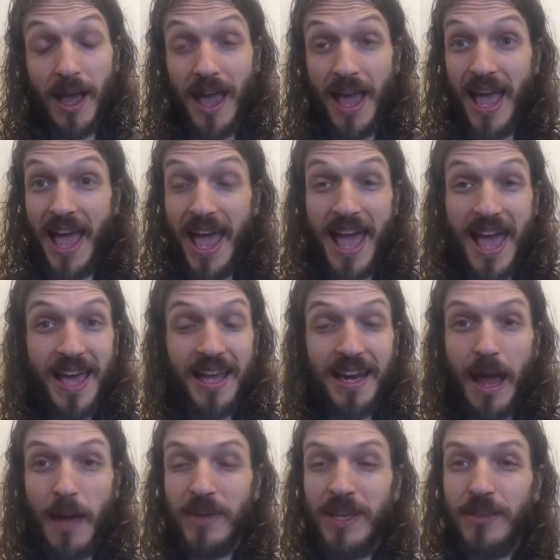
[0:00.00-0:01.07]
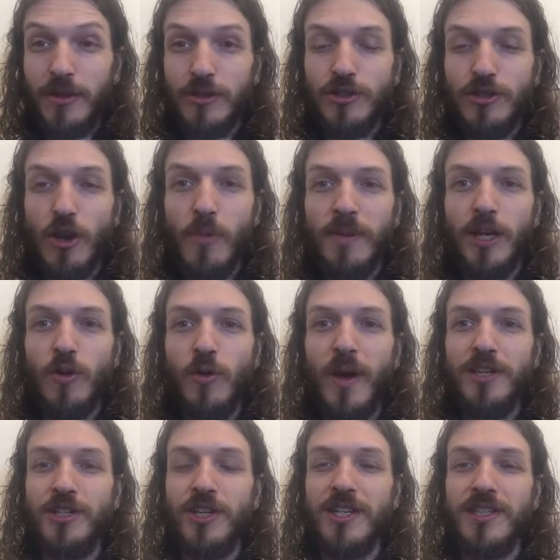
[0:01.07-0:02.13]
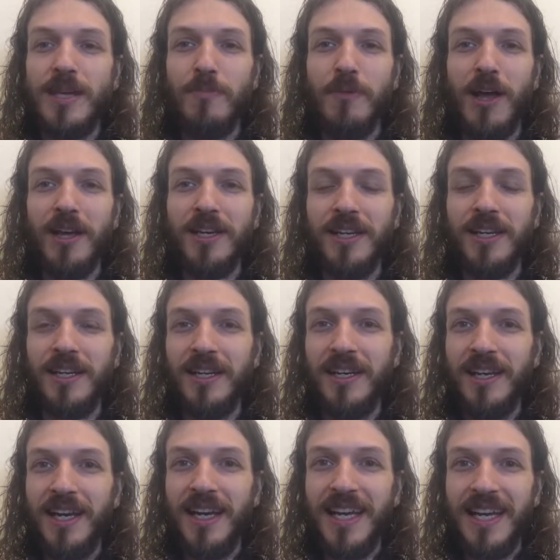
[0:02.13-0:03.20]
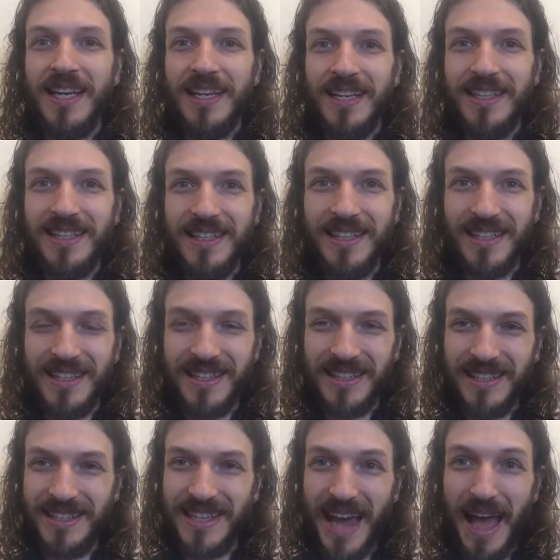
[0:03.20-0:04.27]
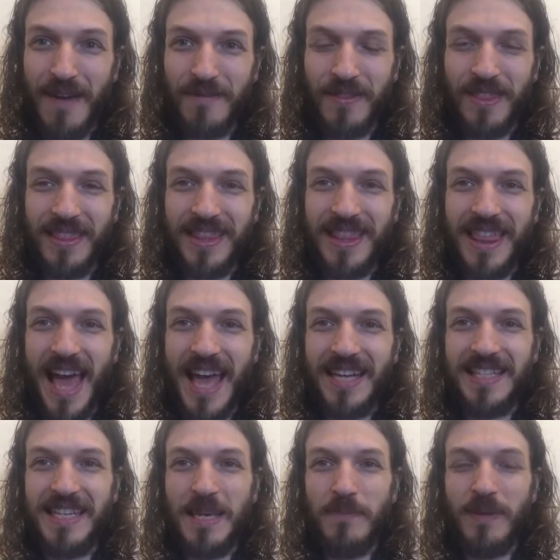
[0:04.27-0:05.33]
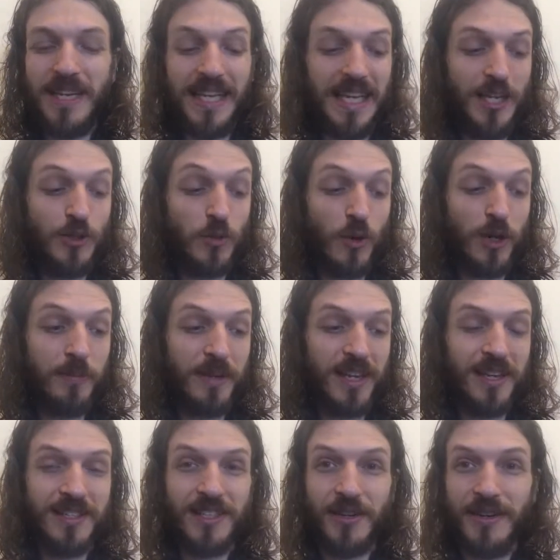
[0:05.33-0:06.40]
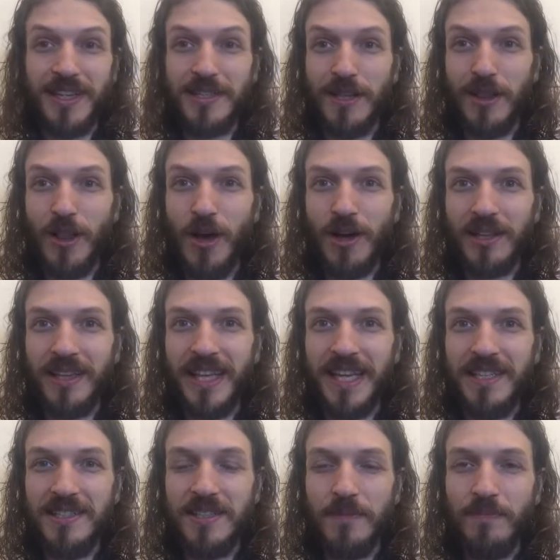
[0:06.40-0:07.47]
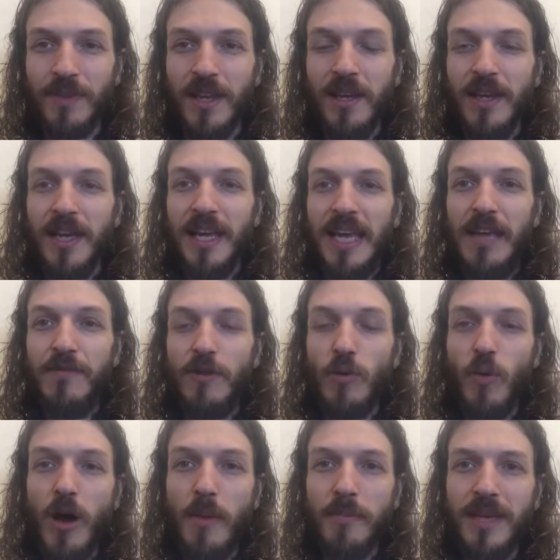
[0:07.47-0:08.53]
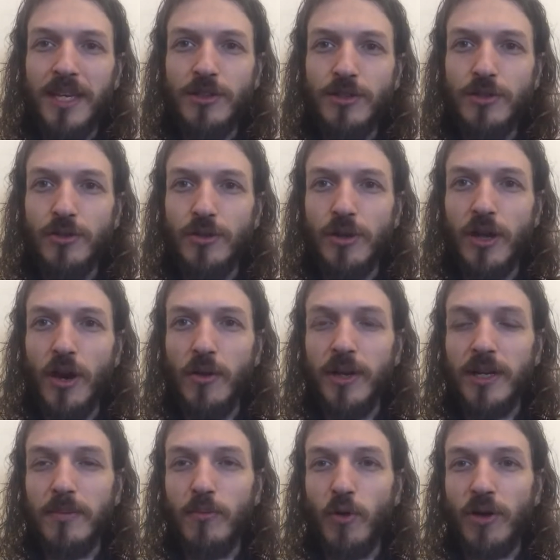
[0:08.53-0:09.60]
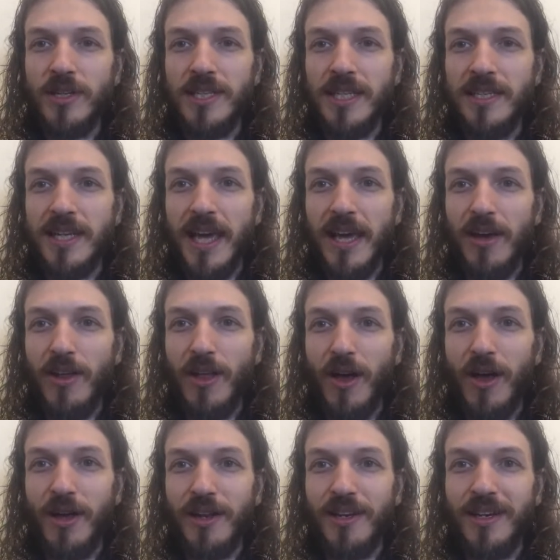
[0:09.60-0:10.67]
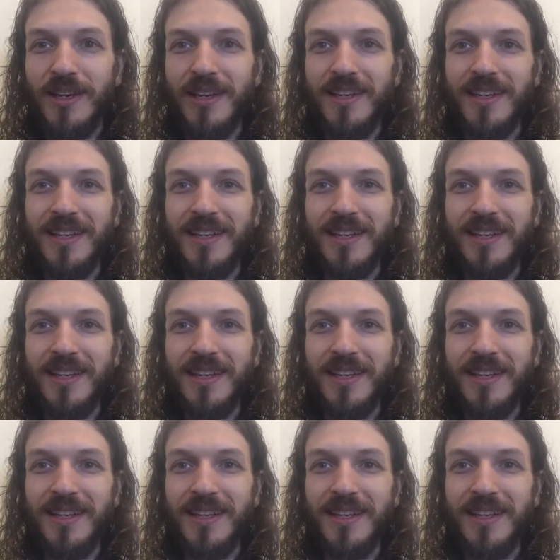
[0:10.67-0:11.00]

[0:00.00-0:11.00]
And I mean, there's so many questions. I'm not gonna dive that deep into each one because there is a long list. If you want me to go into more detail on